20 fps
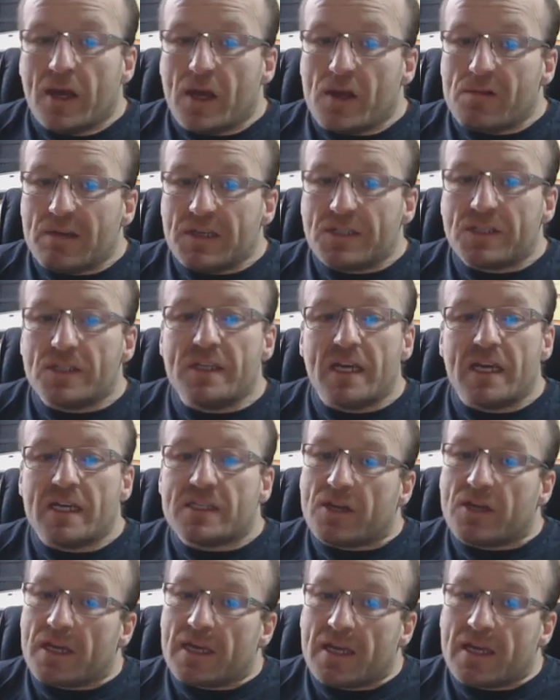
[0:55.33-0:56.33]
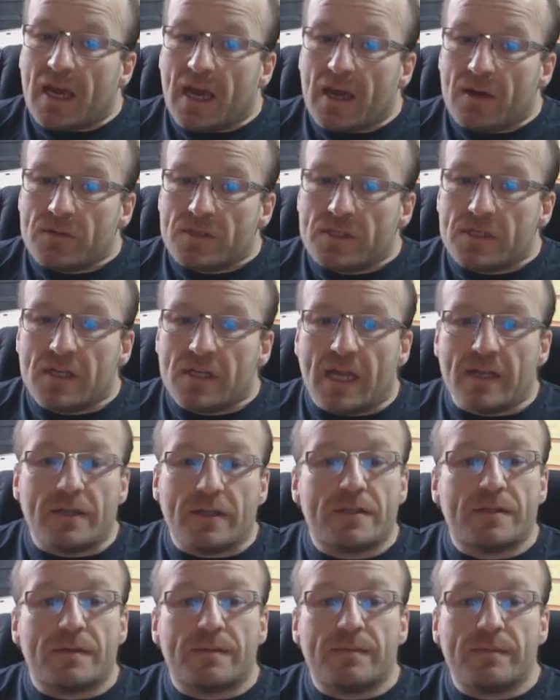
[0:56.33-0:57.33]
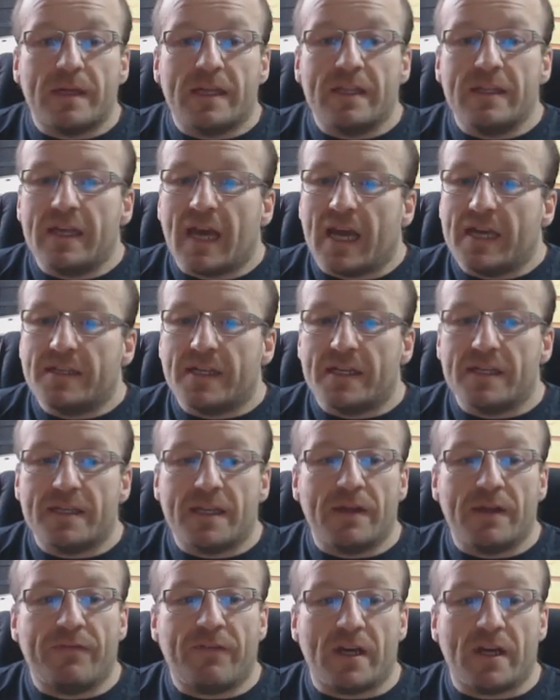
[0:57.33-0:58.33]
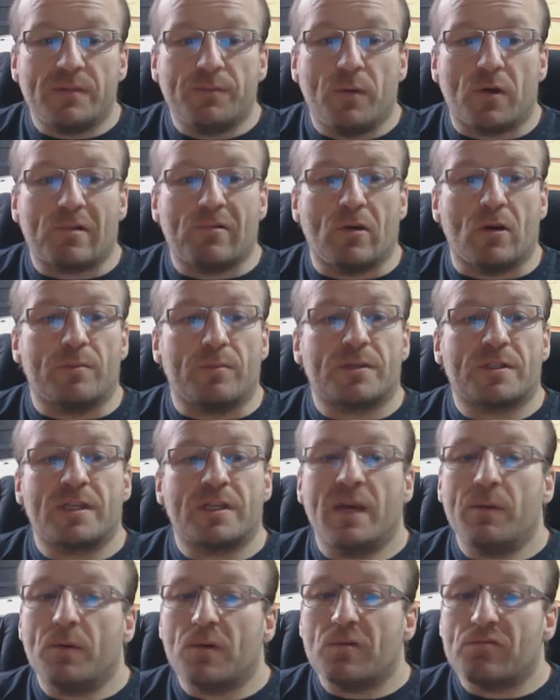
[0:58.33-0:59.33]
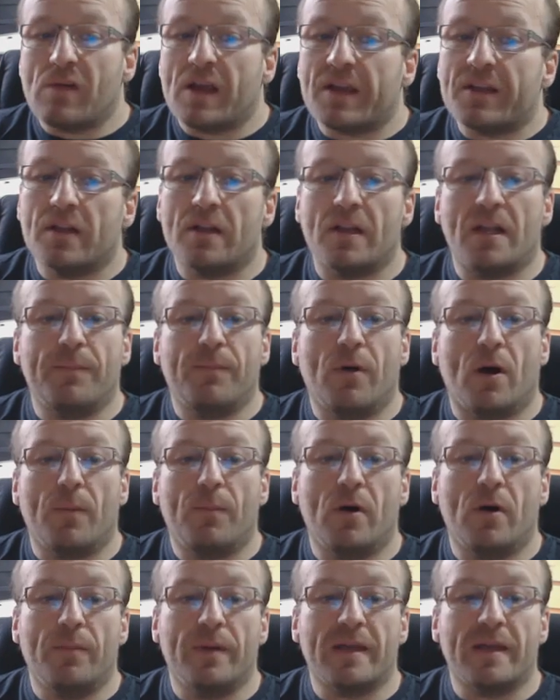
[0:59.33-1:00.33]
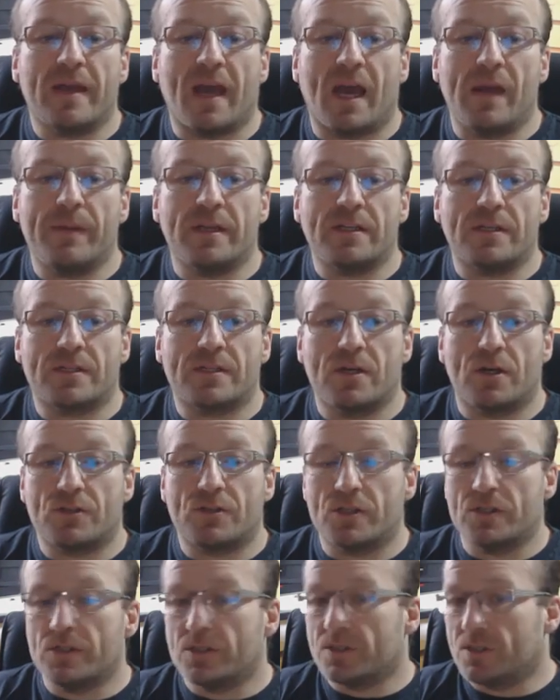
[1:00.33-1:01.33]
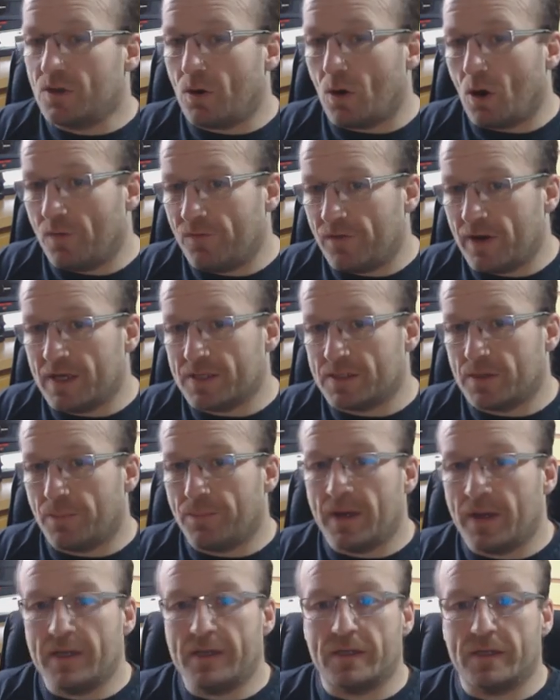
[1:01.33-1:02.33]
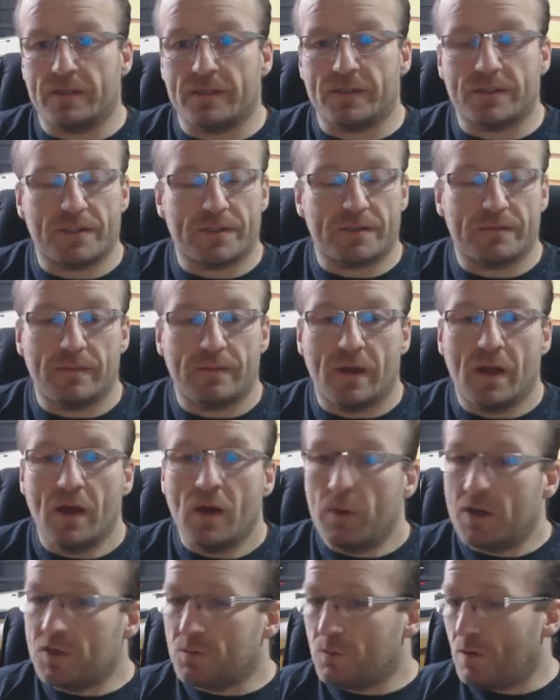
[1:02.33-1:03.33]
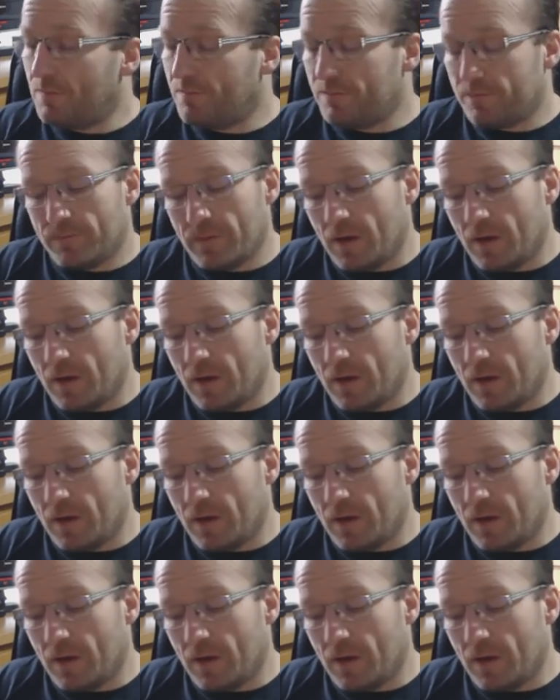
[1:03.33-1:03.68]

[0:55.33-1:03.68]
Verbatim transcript: In recent years I encountered Leonard in the AD&D Facebook groups. He would regularly pop up in gaming discussions to offer his opinions, which were